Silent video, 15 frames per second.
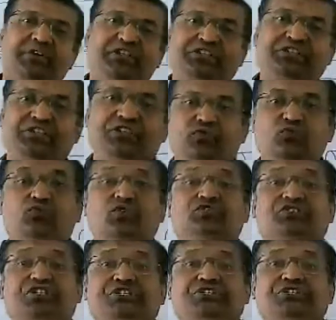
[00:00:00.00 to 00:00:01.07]
Change in
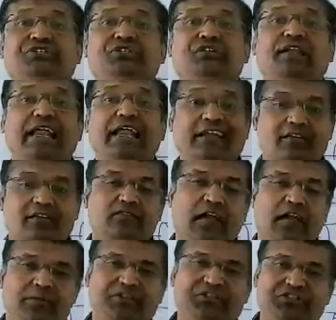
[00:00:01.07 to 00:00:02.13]
dimension to the change
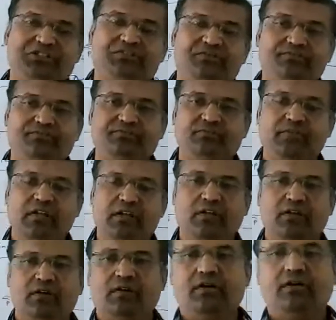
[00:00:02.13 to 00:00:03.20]
in lateral
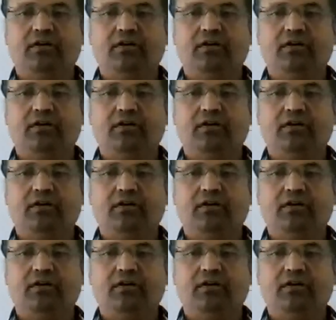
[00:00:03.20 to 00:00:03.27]
dimension